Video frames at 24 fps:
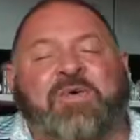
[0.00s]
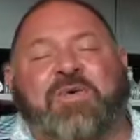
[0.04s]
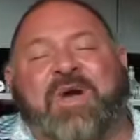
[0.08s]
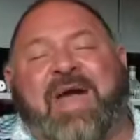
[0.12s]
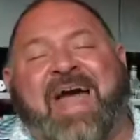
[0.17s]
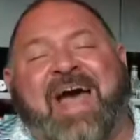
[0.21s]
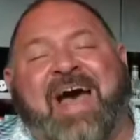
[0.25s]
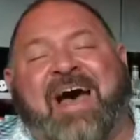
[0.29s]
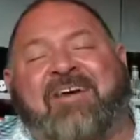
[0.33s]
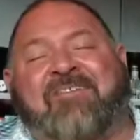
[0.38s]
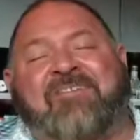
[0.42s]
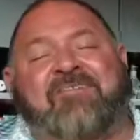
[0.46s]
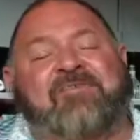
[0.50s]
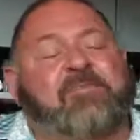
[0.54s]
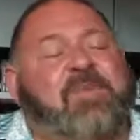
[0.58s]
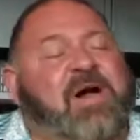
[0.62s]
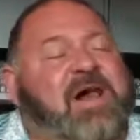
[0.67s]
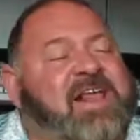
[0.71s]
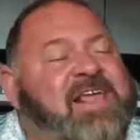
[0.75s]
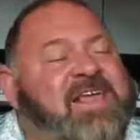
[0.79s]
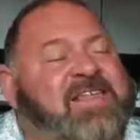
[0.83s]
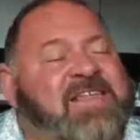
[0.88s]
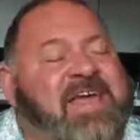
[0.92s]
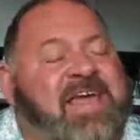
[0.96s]
You have
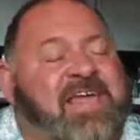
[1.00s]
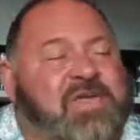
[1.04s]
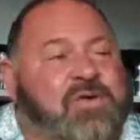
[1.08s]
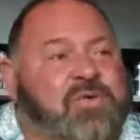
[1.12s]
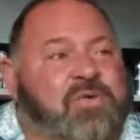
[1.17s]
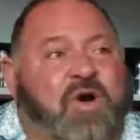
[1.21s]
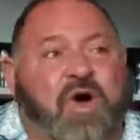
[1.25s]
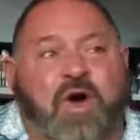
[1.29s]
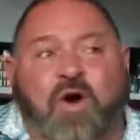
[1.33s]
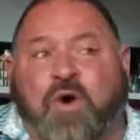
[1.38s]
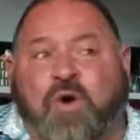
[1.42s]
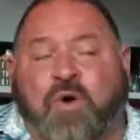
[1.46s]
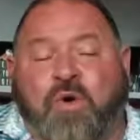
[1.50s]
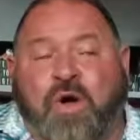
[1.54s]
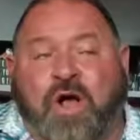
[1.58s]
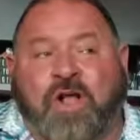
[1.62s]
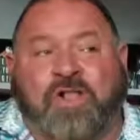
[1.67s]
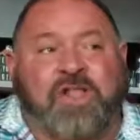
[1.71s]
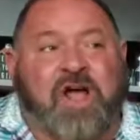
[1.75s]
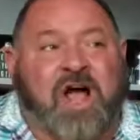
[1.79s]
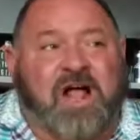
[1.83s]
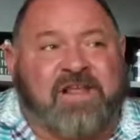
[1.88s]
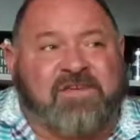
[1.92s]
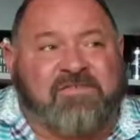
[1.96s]
money that you owe
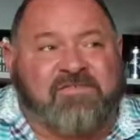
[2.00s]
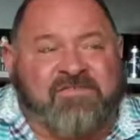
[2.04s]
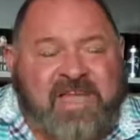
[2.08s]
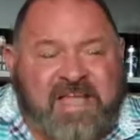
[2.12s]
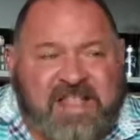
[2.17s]
a lot of